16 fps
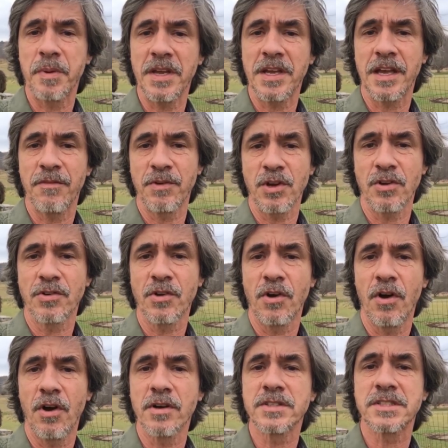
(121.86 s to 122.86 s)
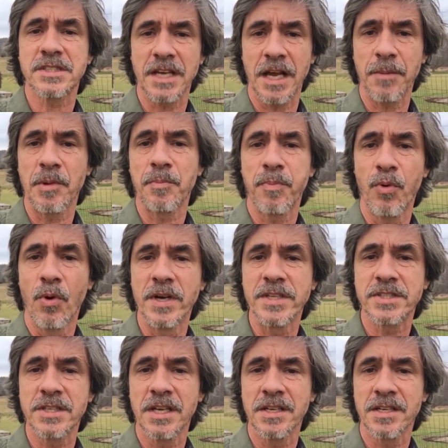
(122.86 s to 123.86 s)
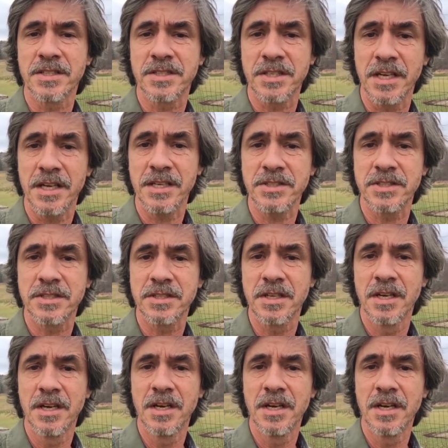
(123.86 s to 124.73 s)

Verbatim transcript: be giving your dog salmon poisoning disease.